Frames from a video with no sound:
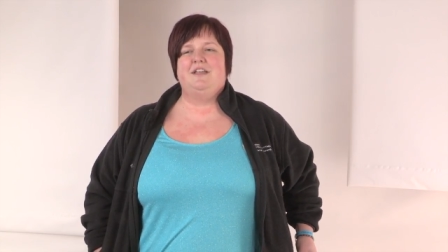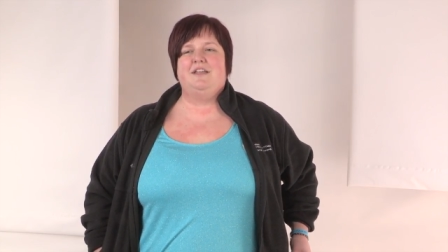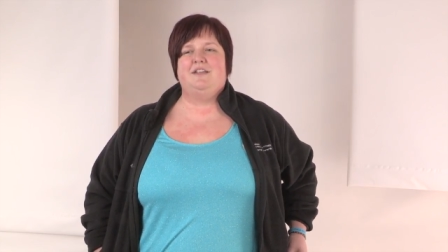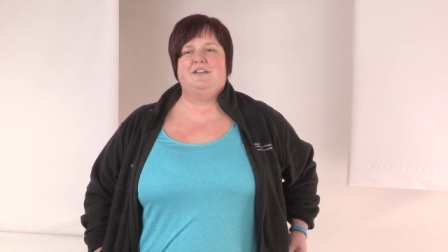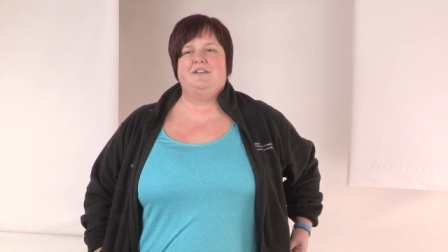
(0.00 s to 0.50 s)

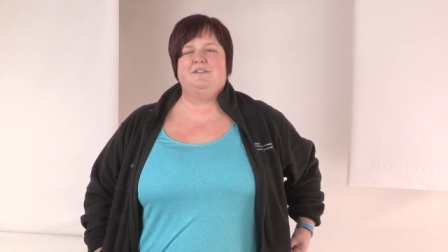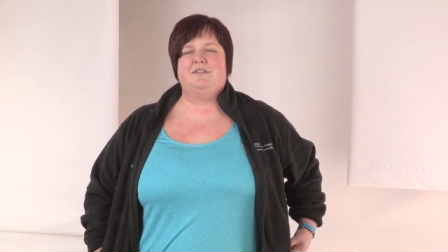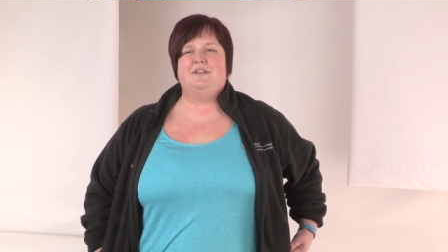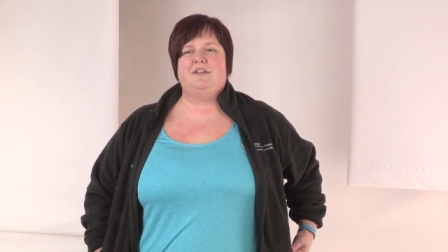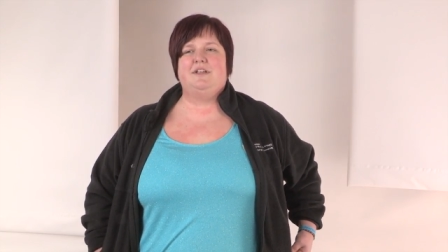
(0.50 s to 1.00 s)
And
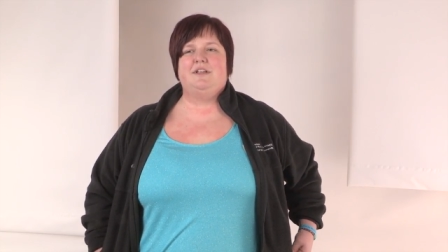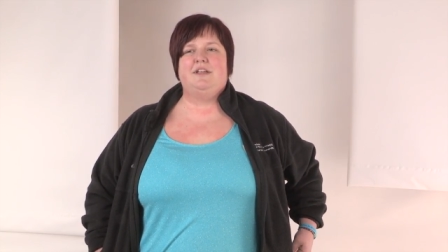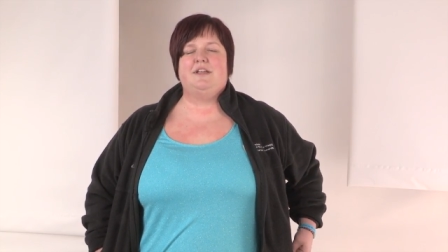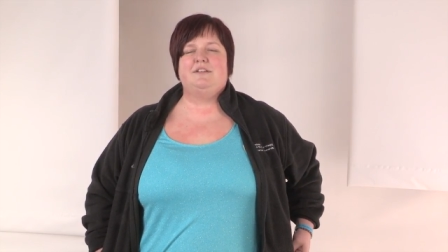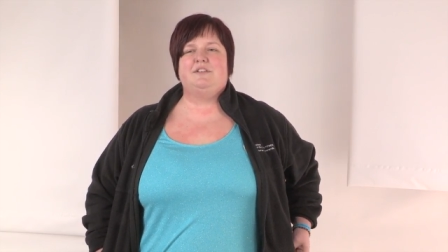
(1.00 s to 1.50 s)

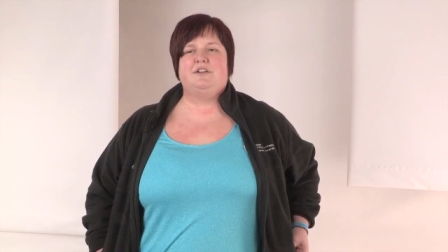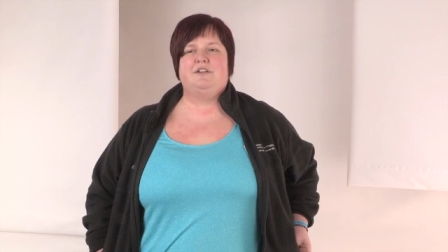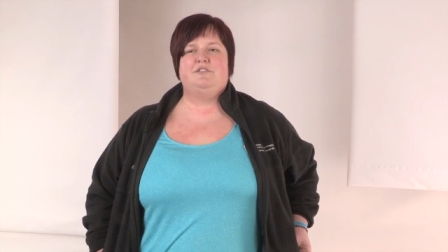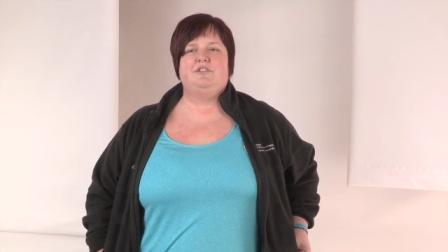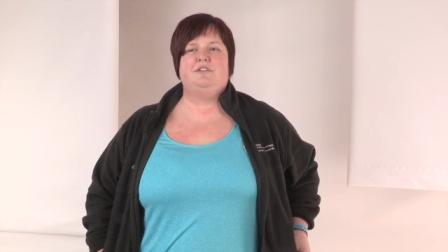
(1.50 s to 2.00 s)
I asked
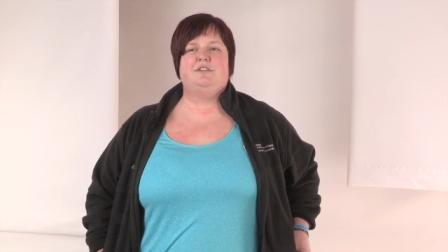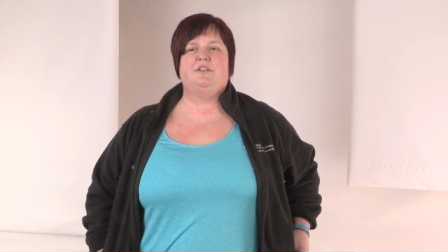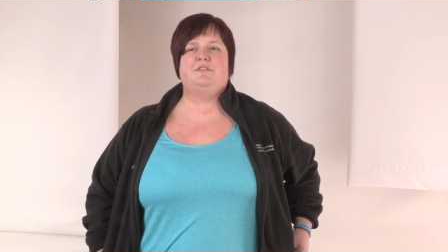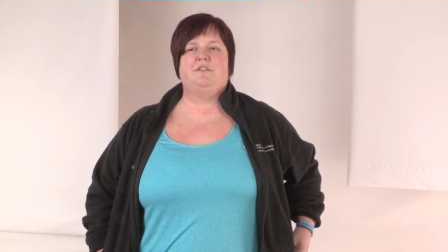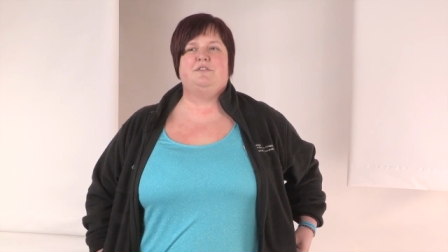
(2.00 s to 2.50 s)
her if she
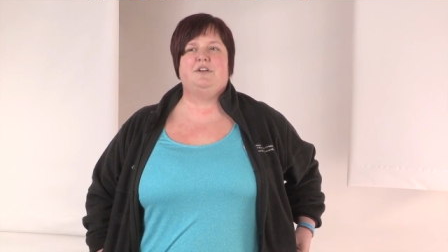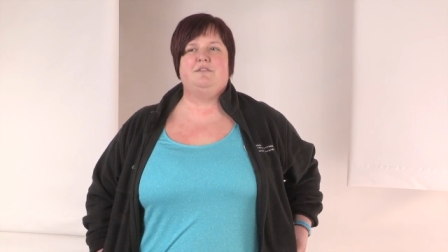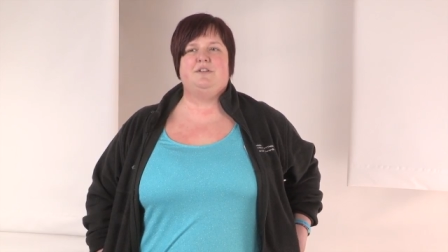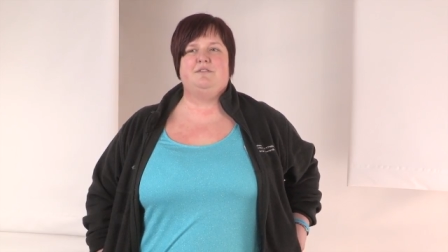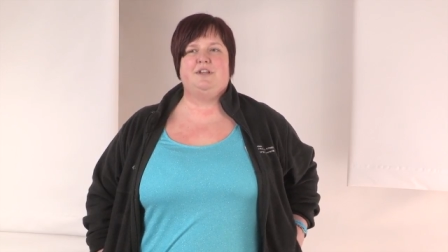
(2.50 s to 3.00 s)
was ever
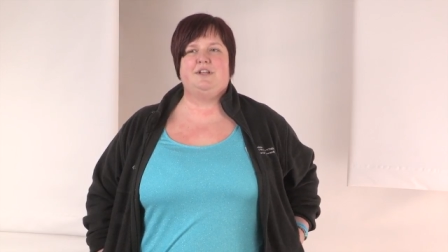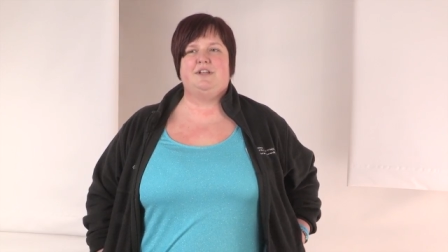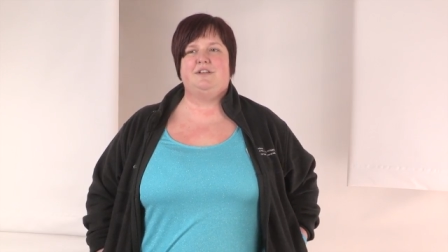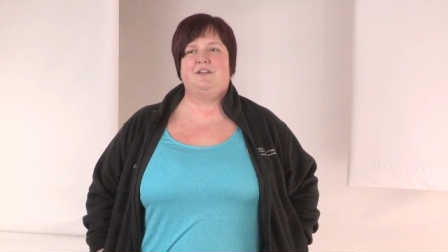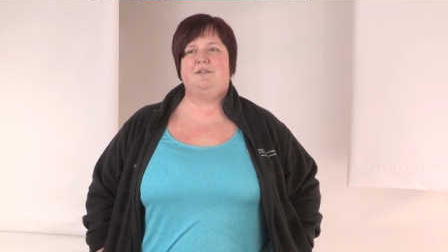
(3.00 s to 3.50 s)
free one
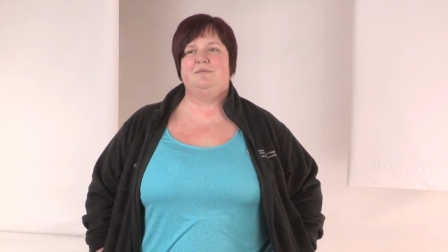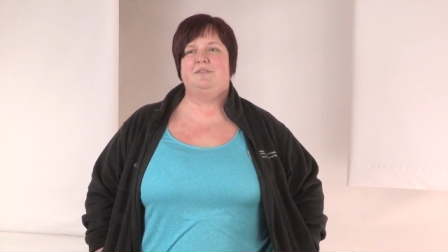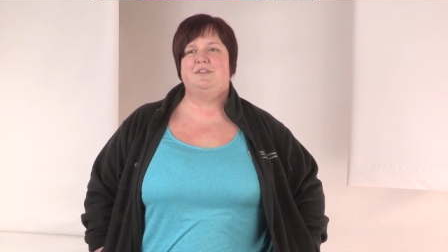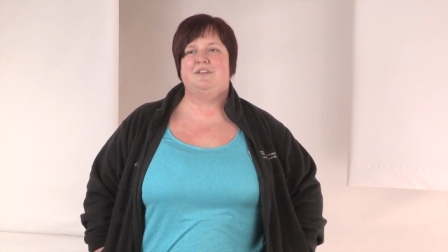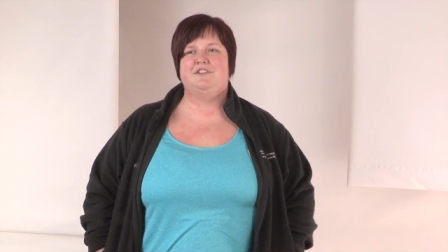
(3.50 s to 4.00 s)
weekend to
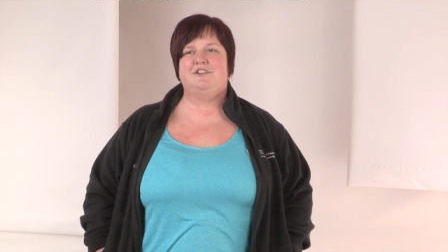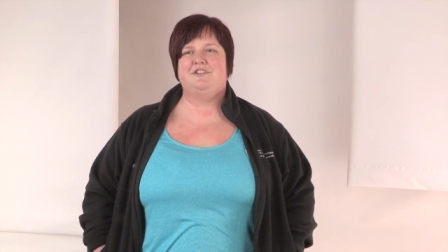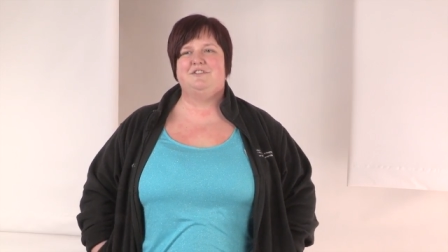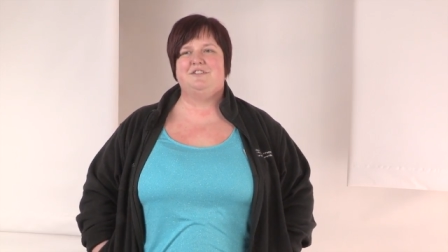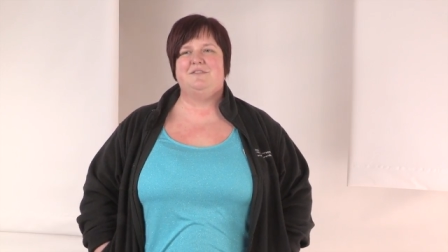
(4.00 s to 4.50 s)
come to
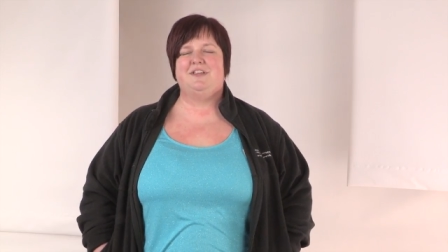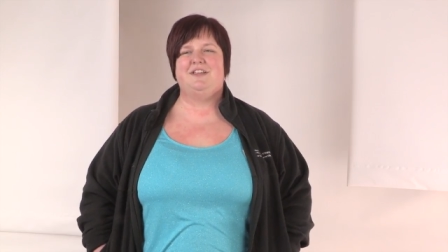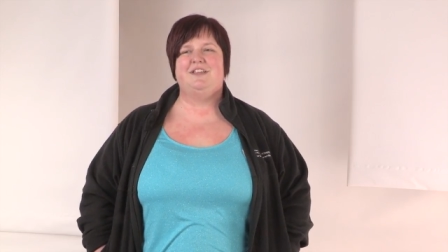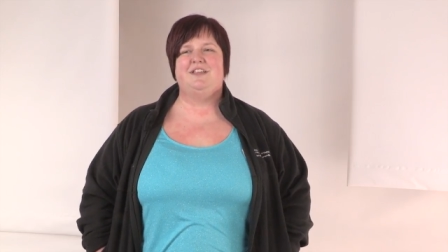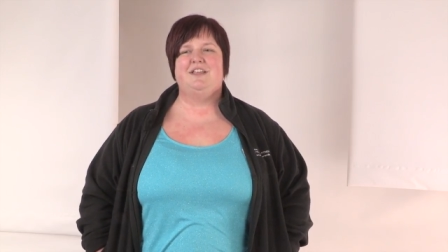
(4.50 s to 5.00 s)
church with
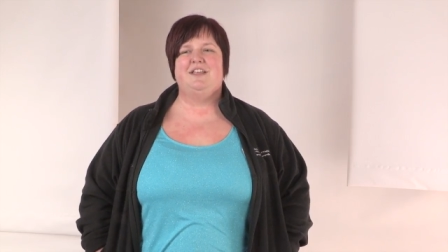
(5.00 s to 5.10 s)
me,